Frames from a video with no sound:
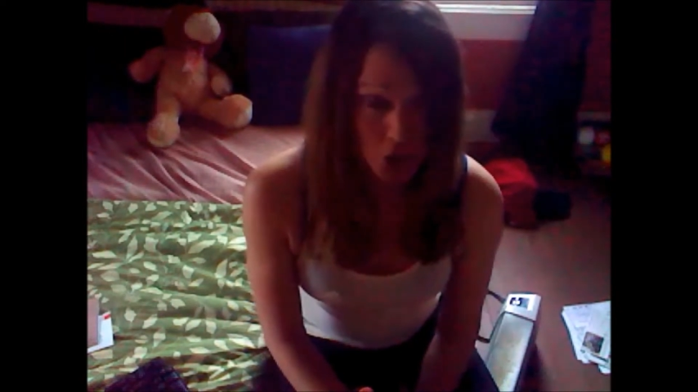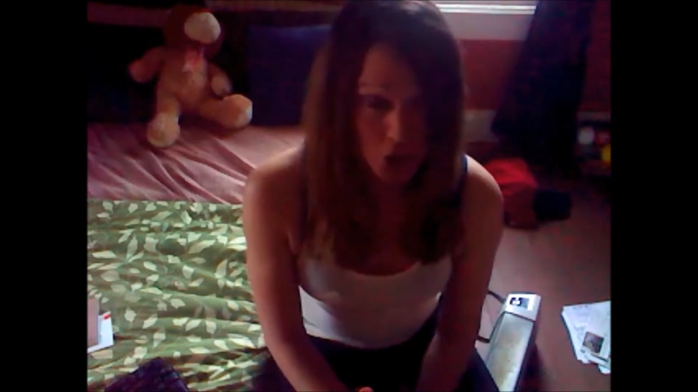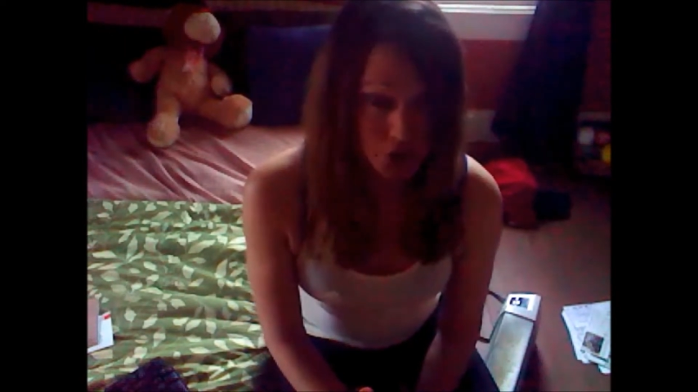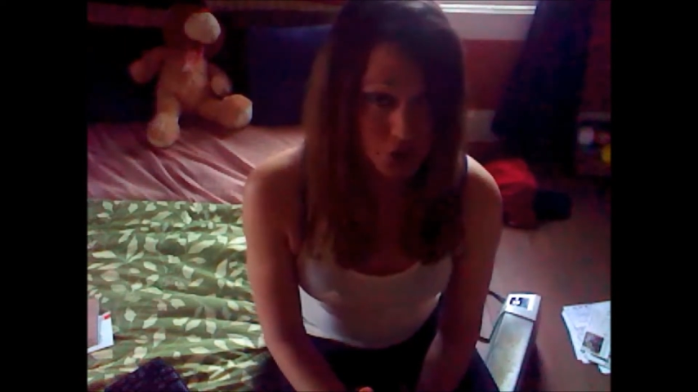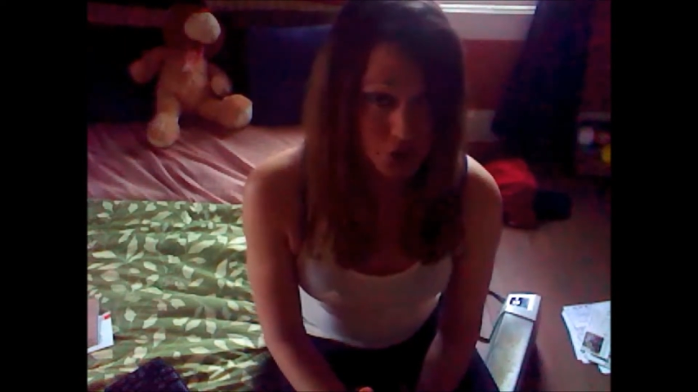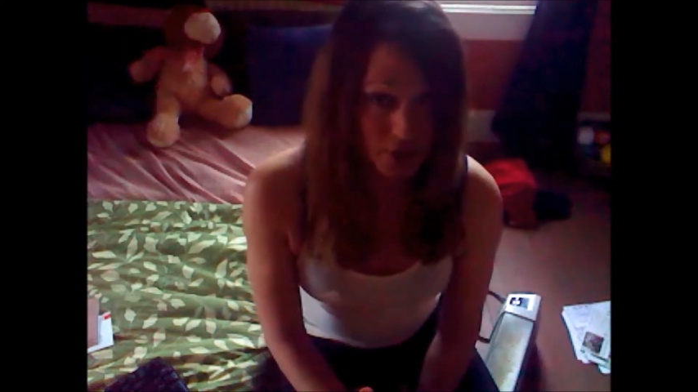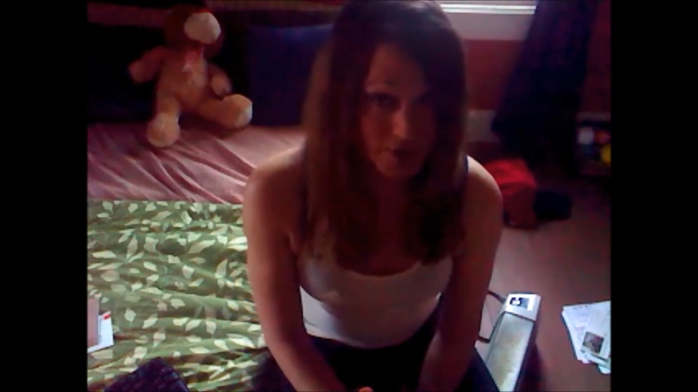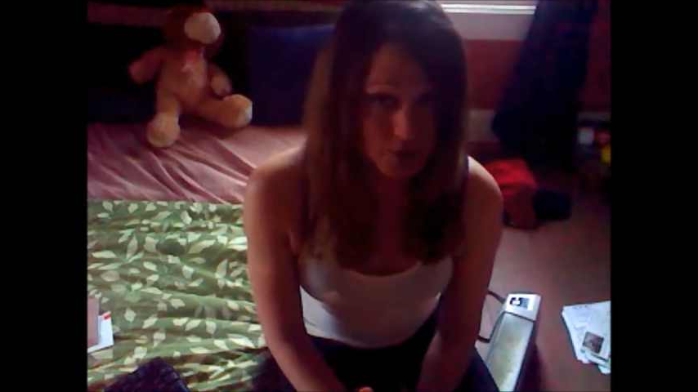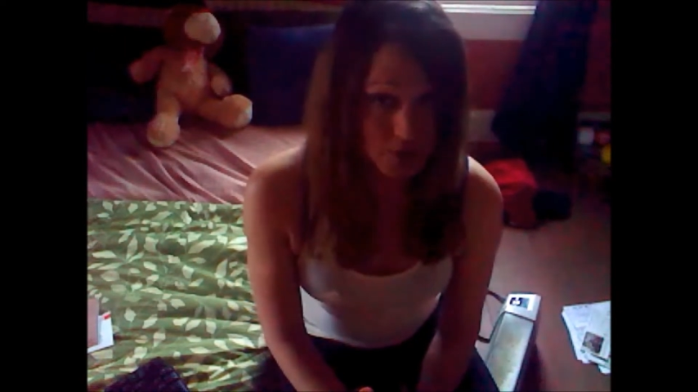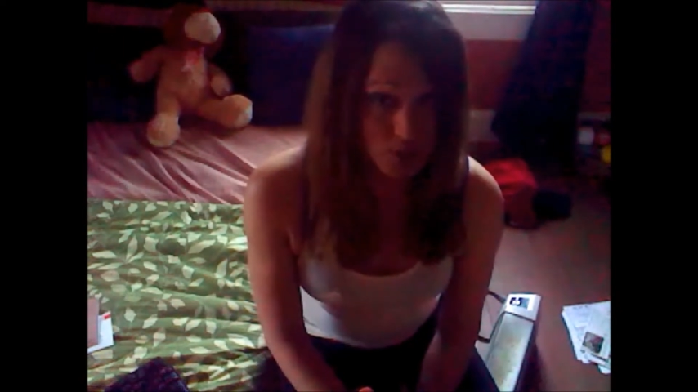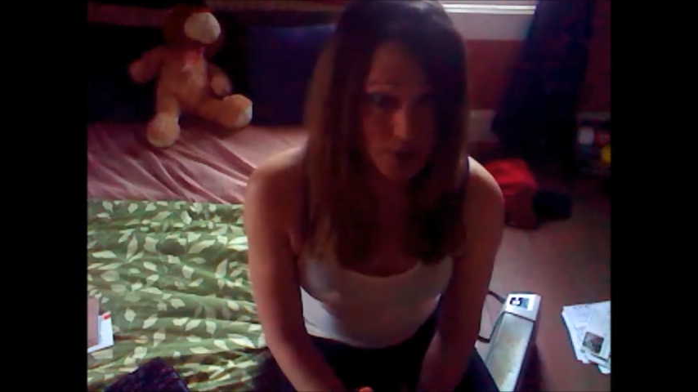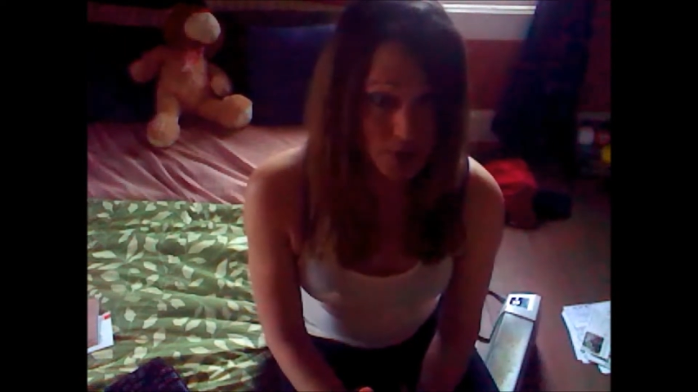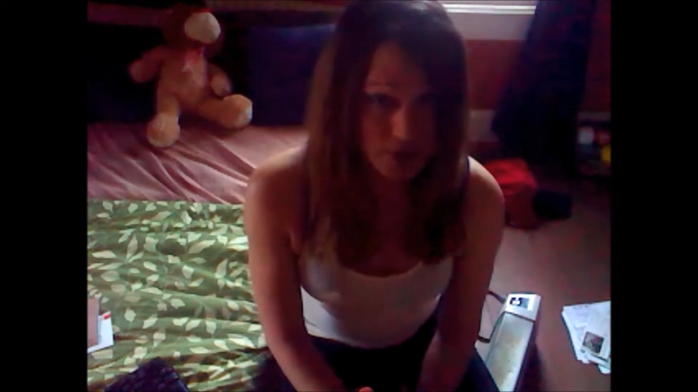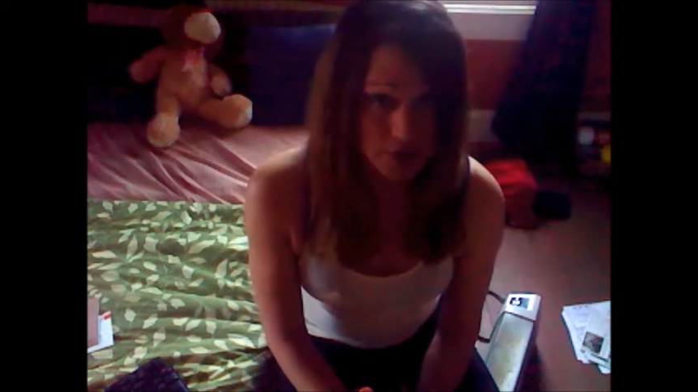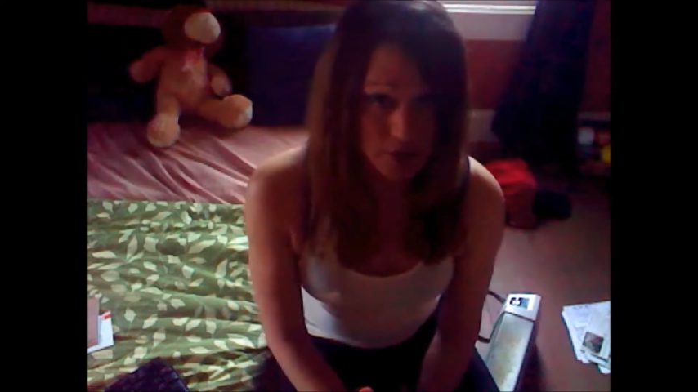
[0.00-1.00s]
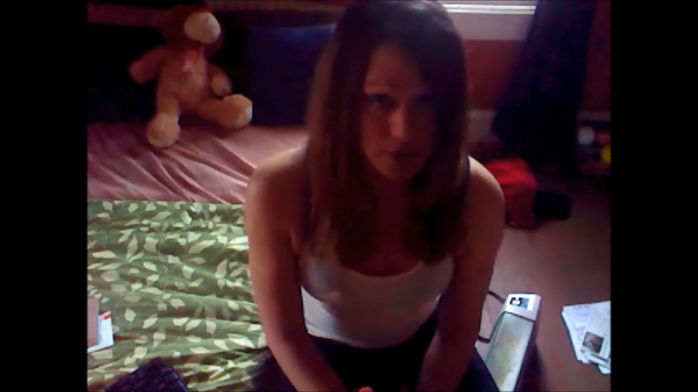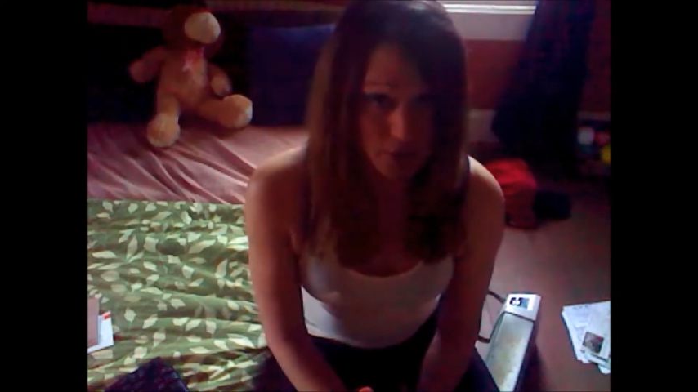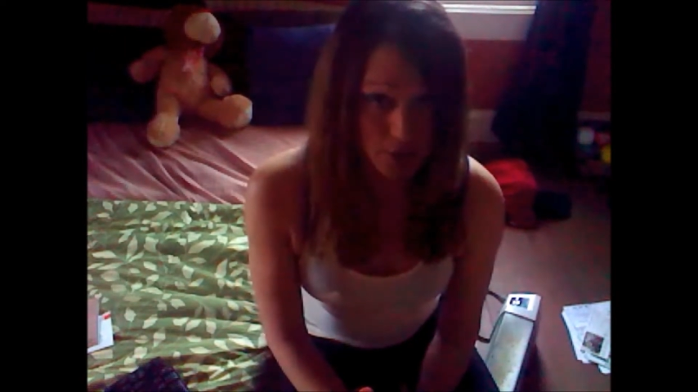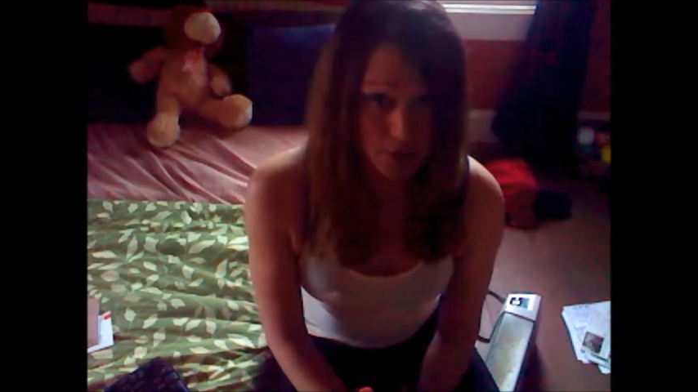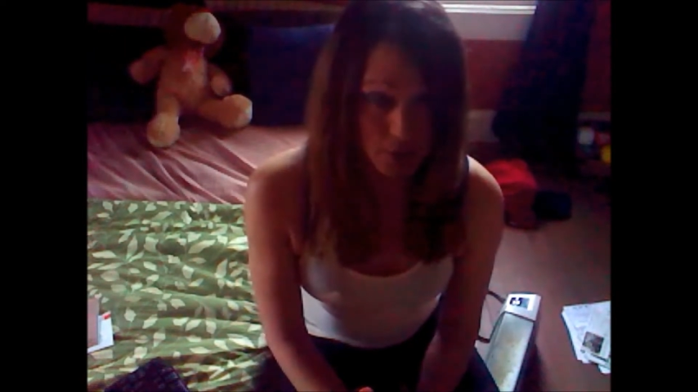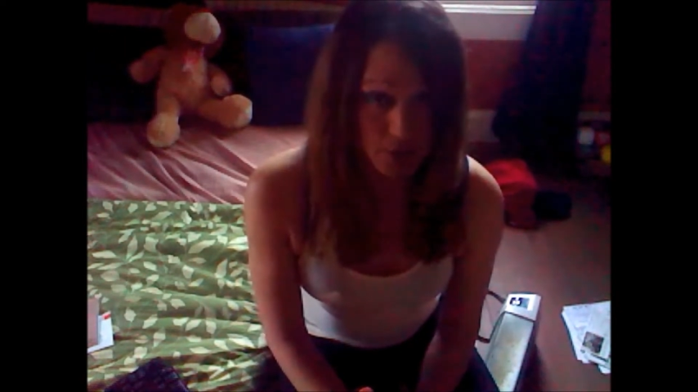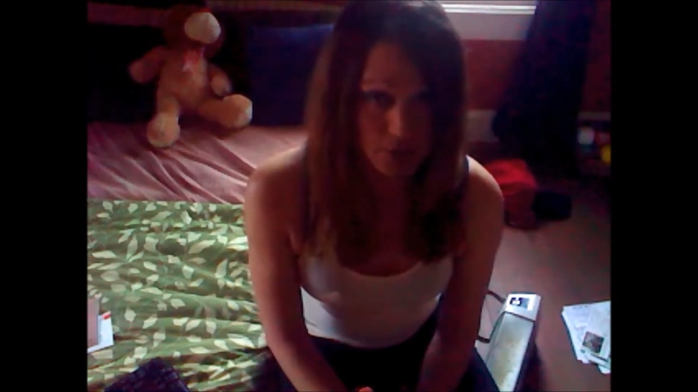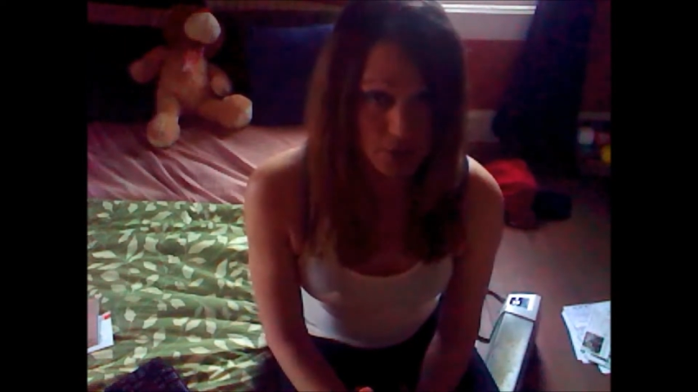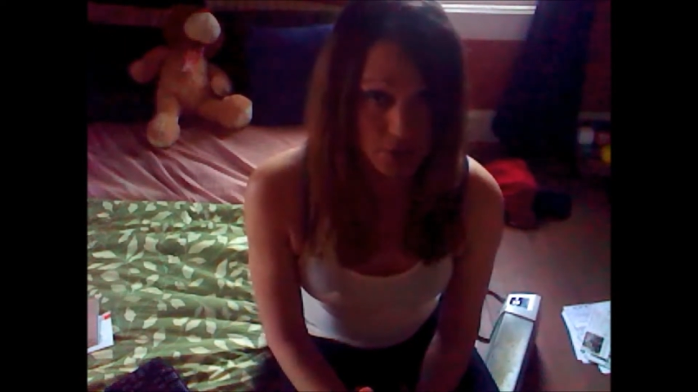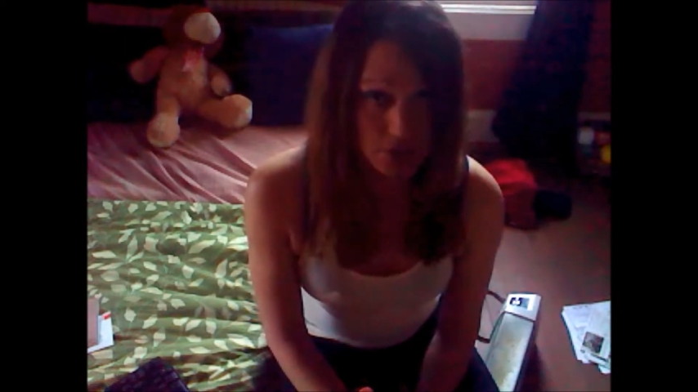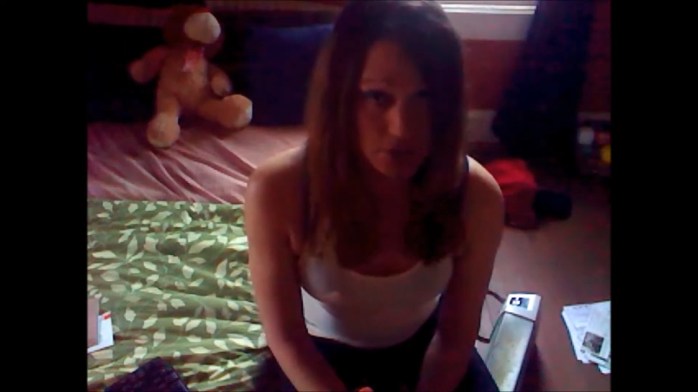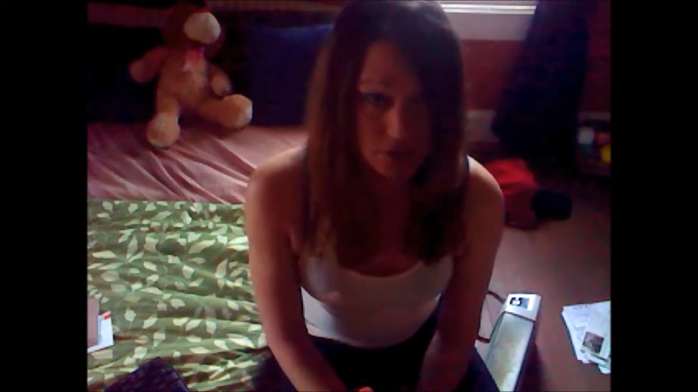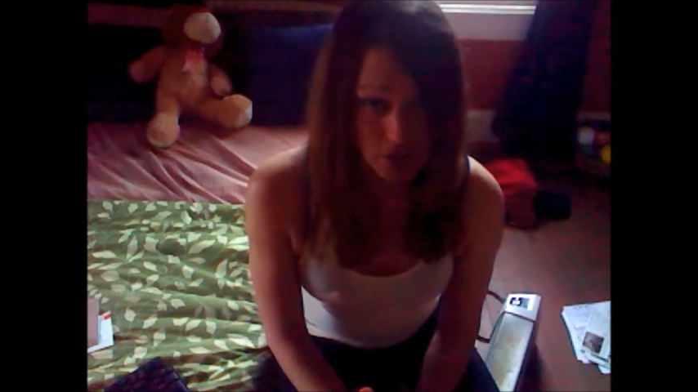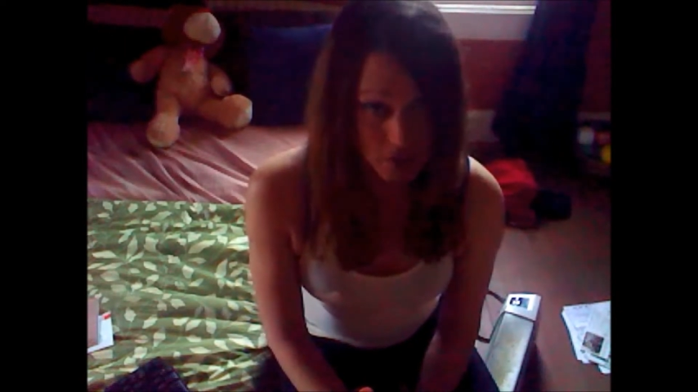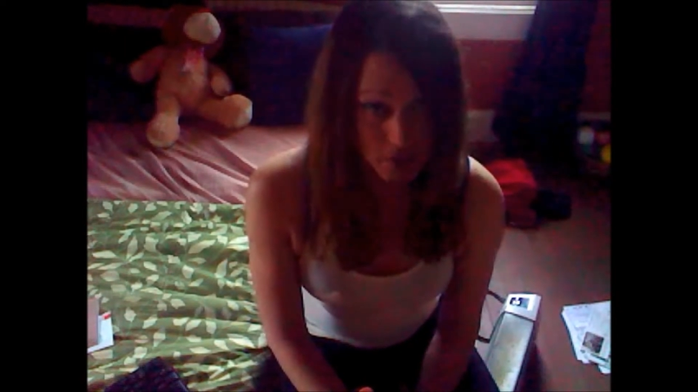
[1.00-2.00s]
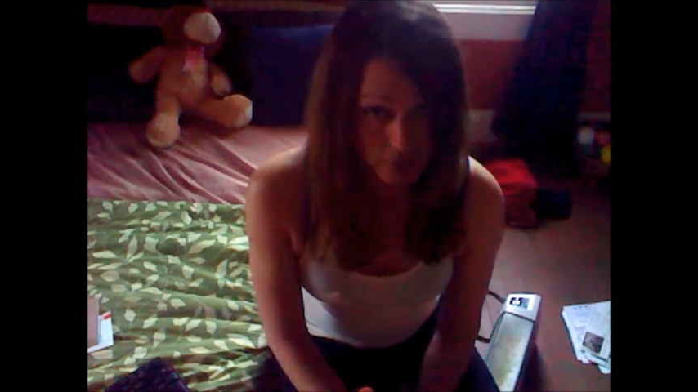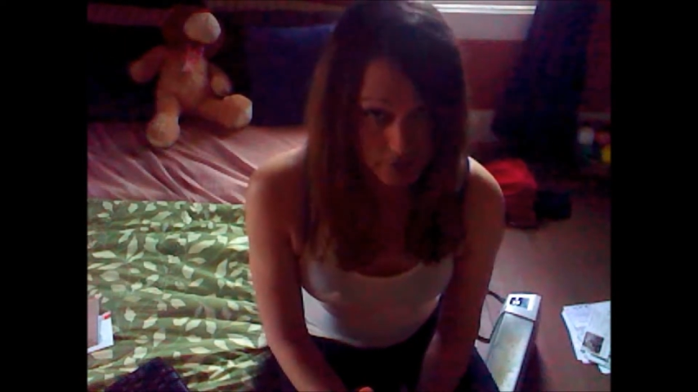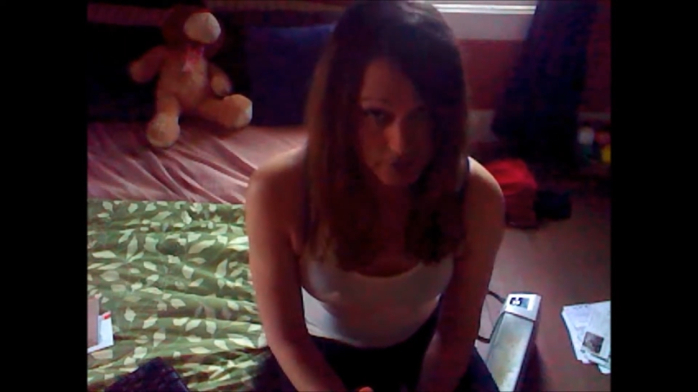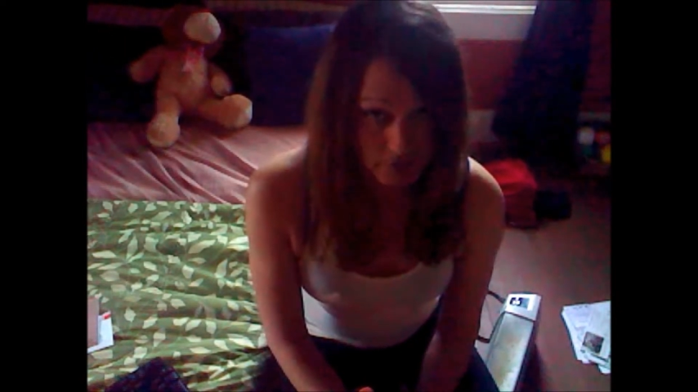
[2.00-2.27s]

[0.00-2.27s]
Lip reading: You have to rescue yourself.